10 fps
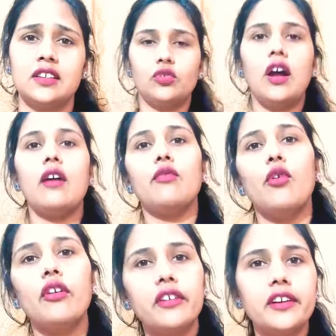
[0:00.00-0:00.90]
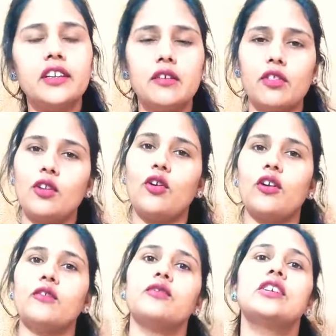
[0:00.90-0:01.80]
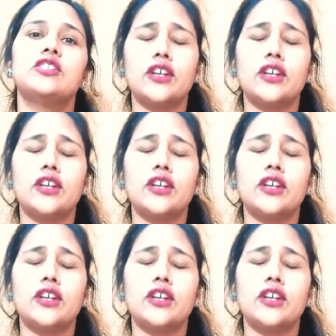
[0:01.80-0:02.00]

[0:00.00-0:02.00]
So I have already given a lot of